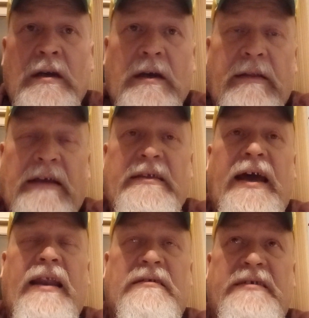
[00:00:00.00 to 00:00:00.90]
I think they
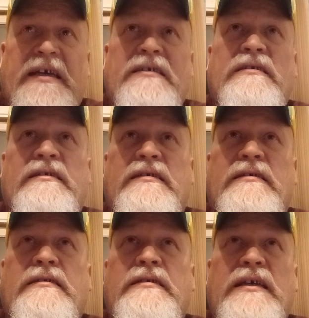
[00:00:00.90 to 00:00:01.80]
had a
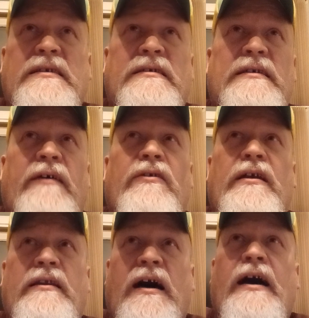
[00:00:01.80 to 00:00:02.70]
6, 7,
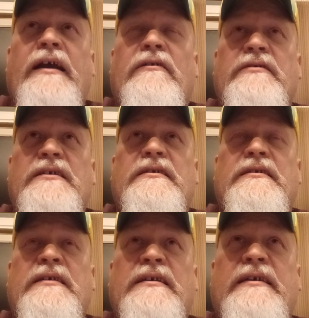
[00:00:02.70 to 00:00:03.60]
and 9, or
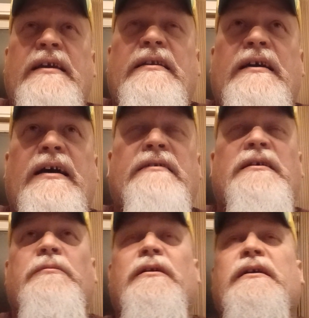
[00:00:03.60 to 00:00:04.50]
6, 8, and 9,
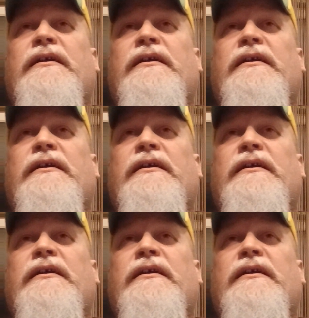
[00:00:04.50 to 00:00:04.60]
something like